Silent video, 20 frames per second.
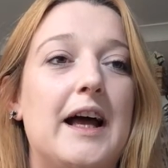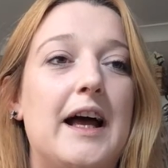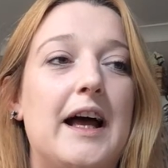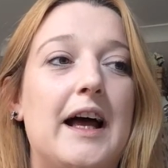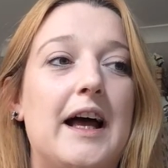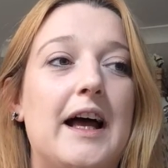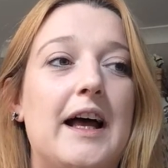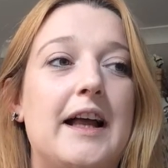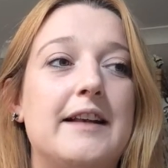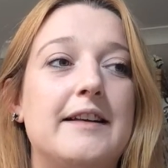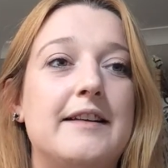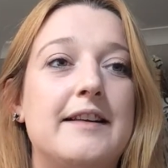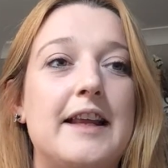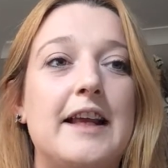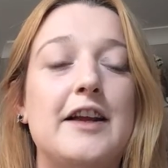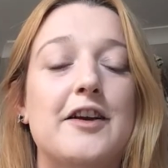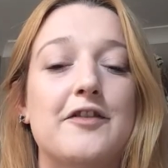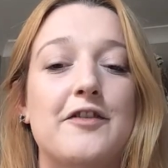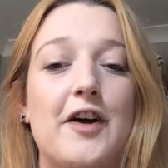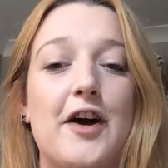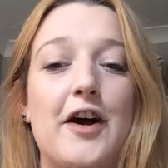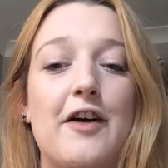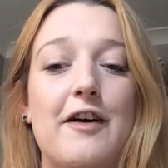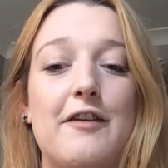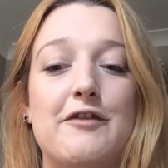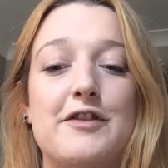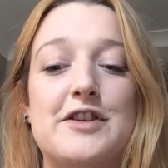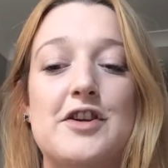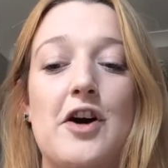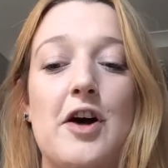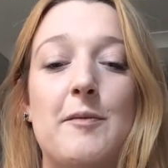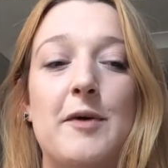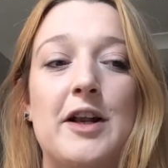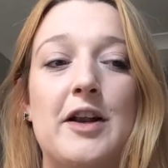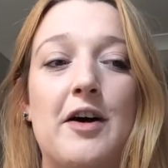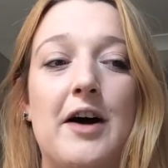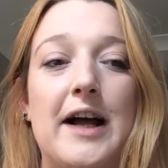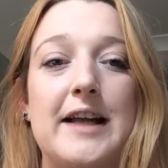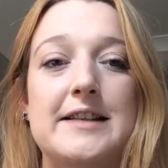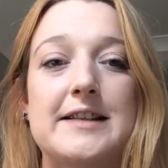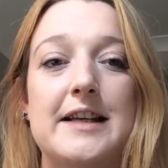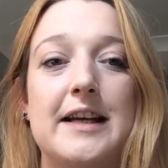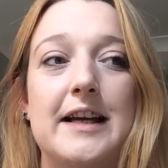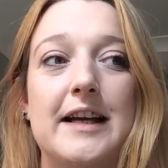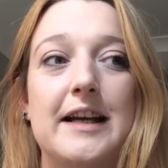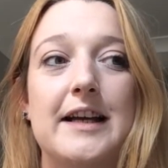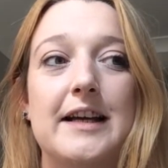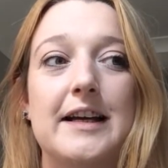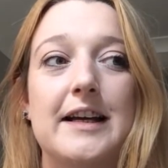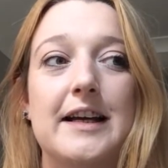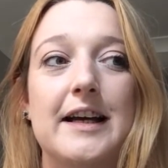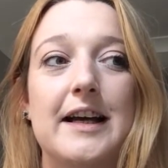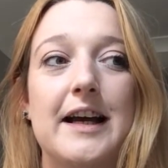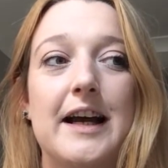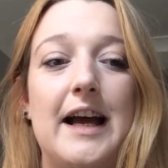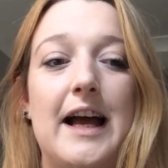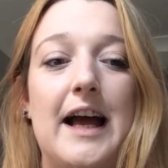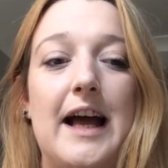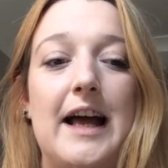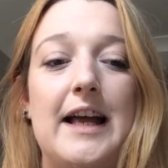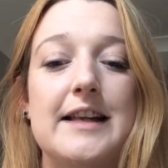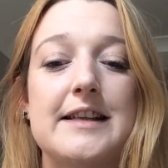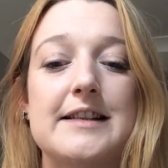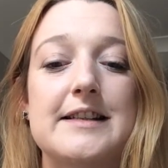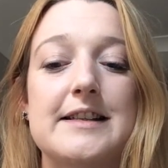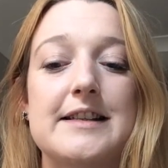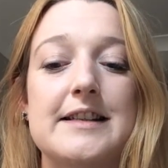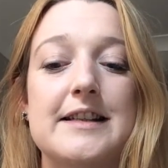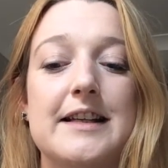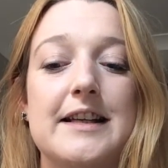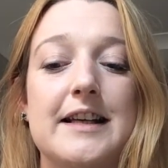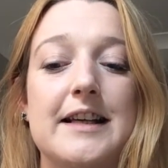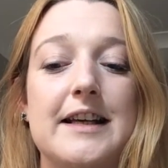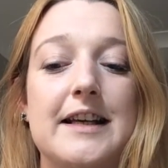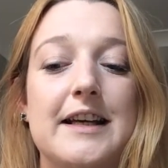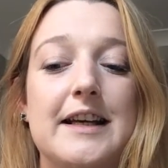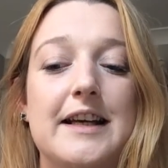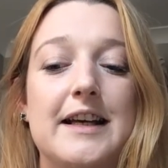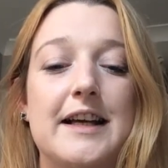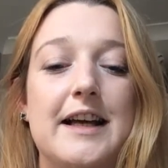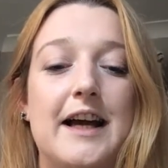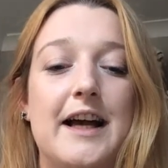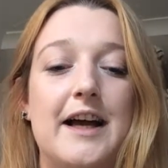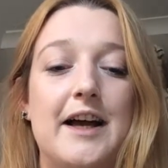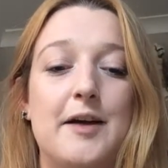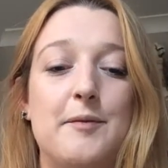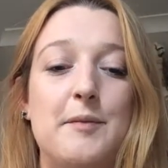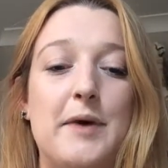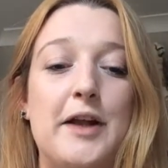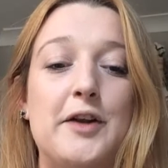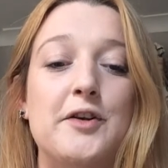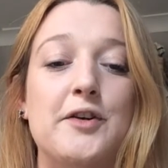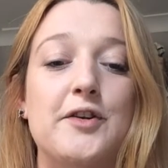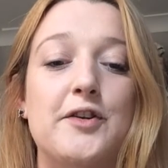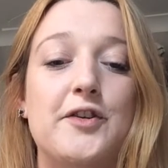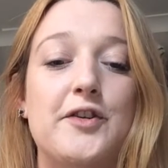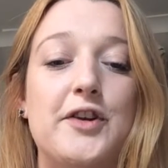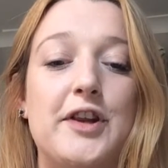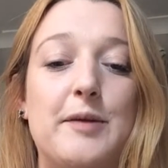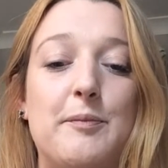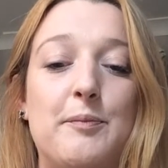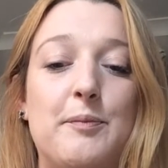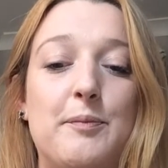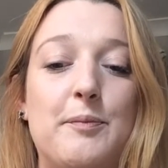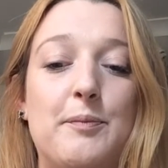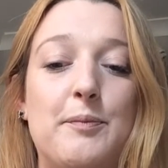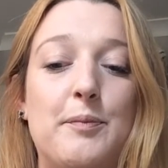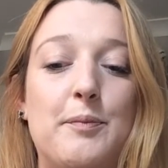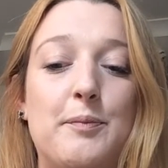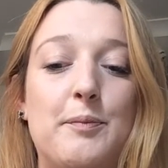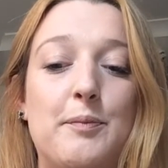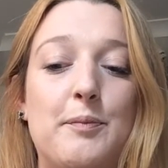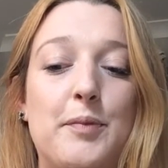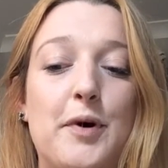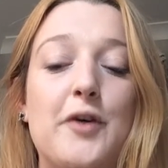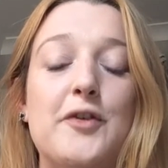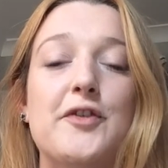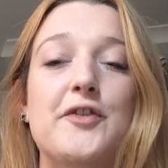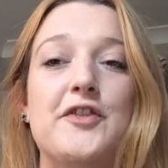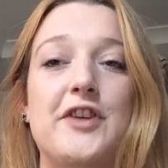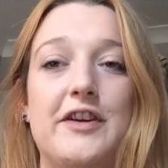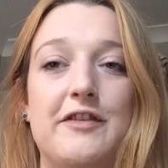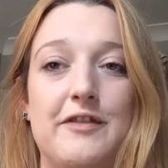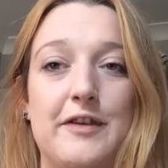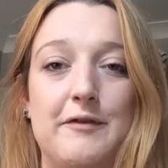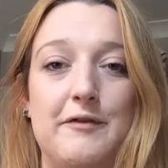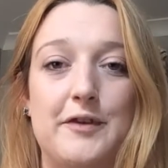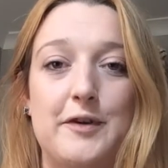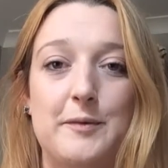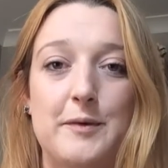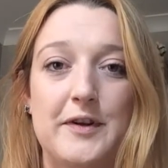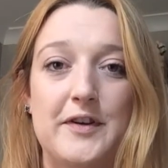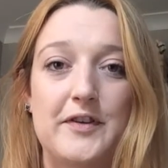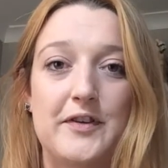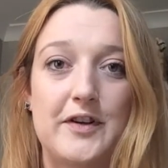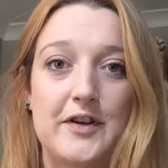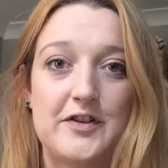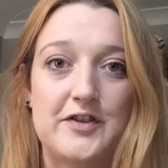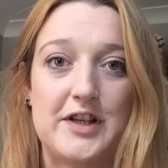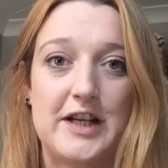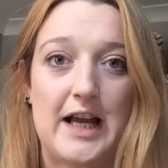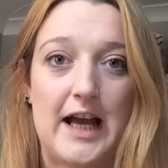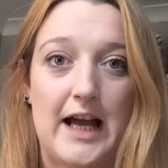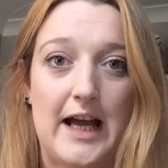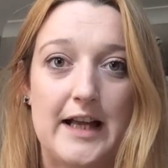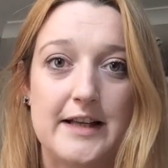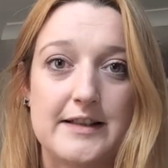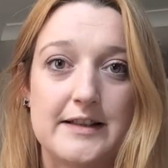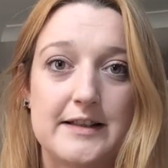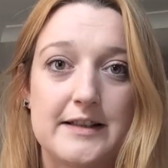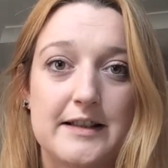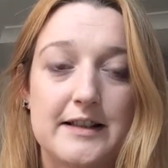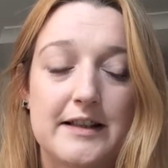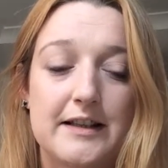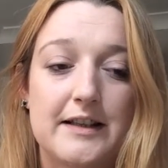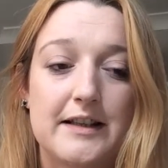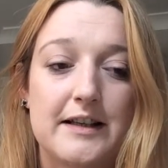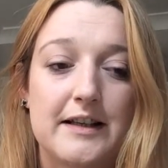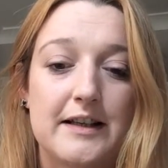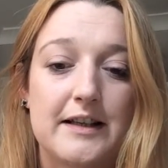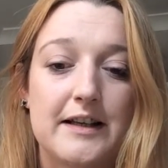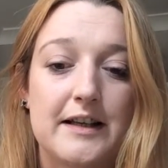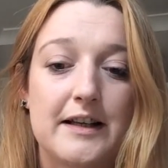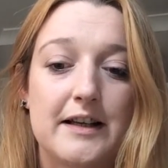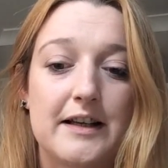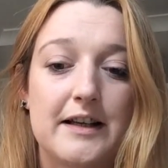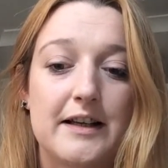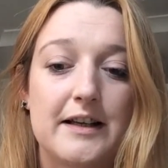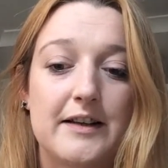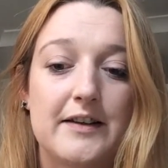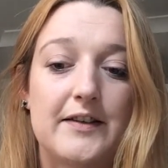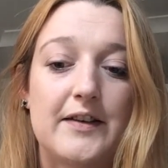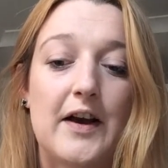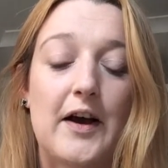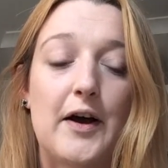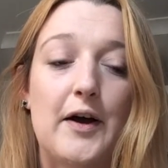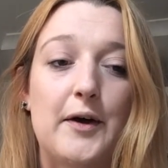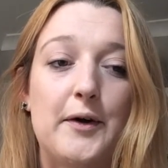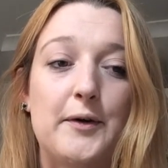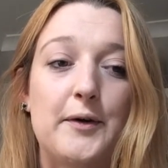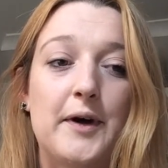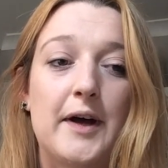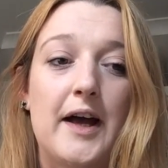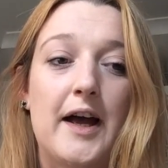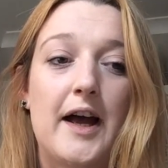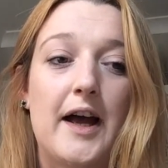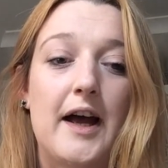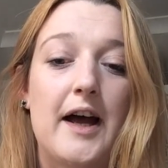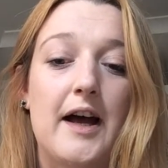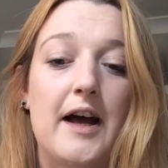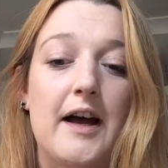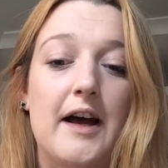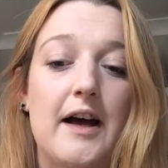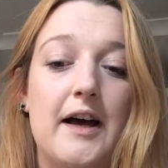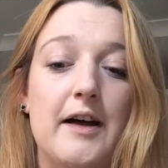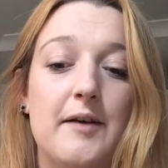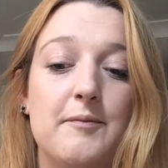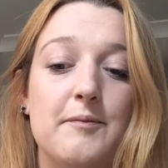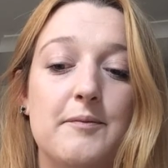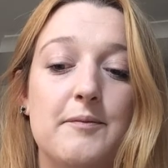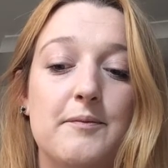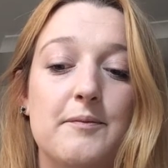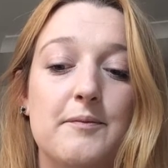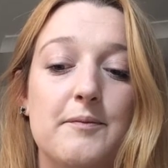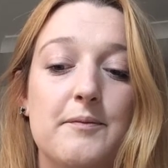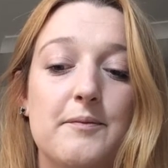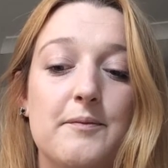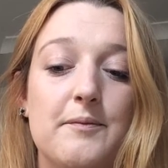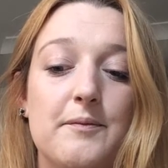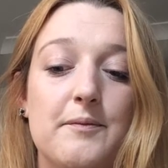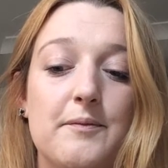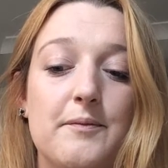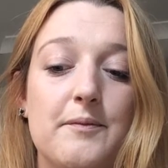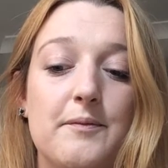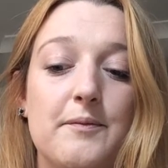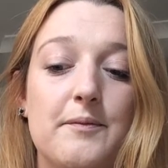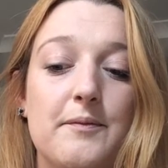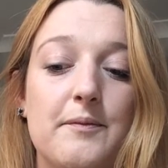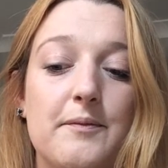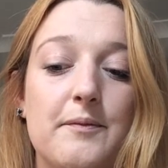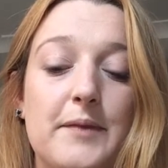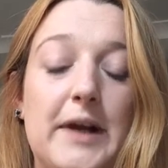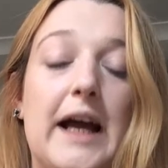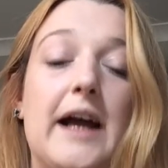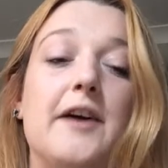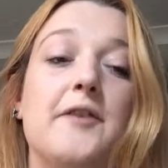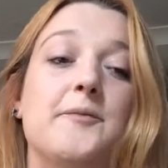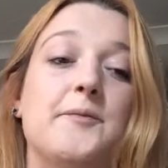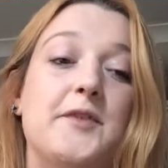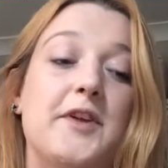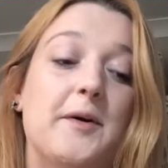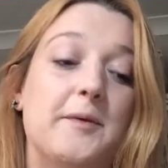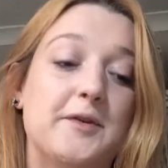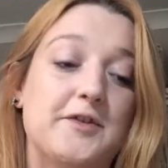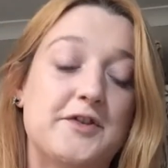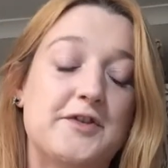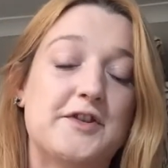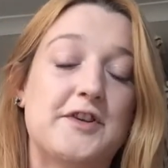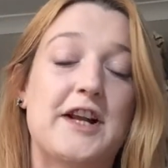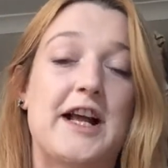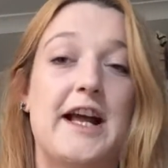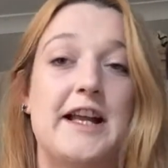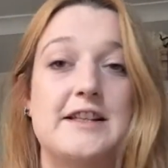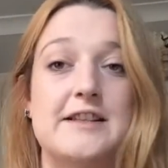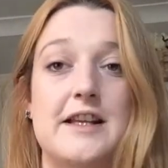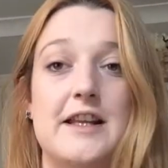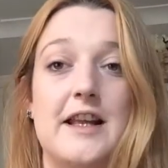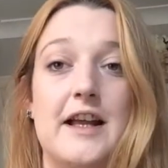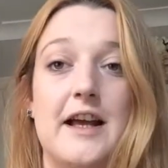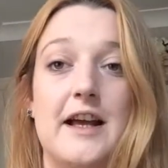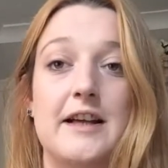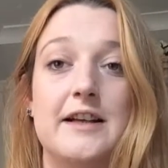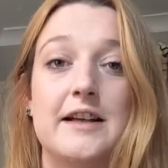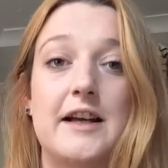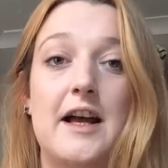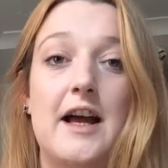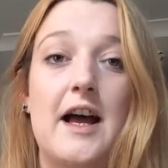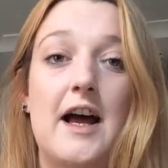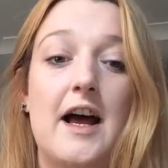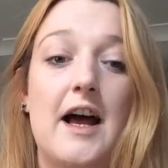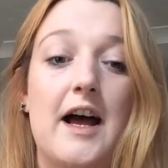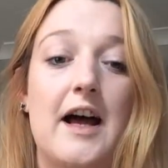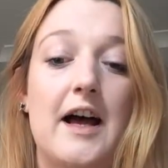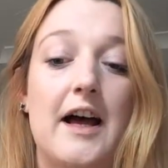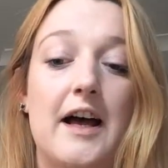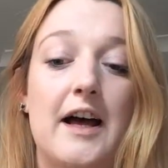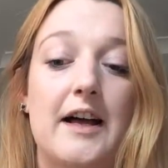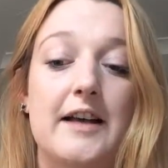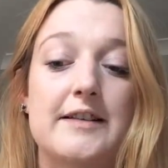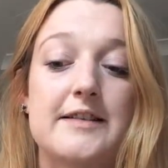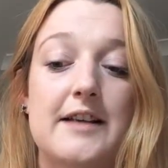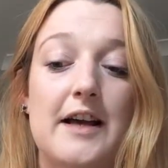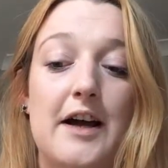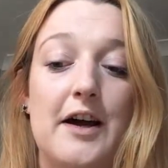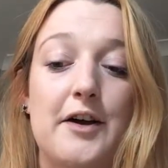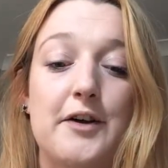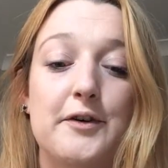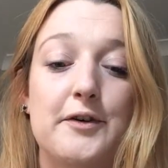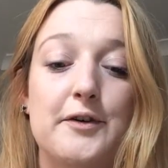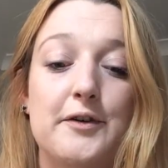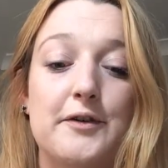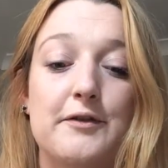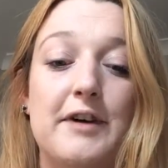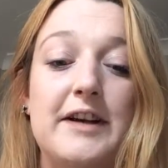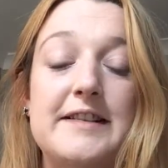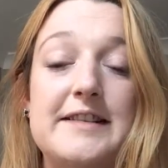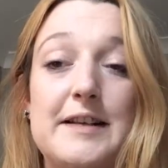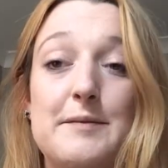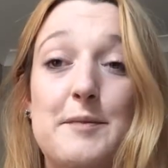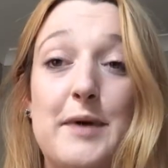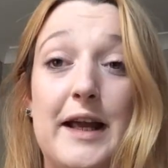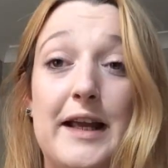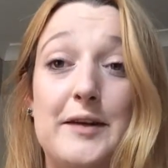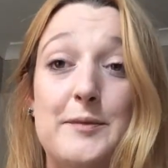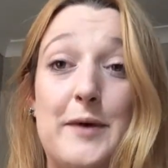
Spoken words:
think of her every time I light it, and the positive influence that she had. So yeah, so I'm just going to end it there. So rest in peace,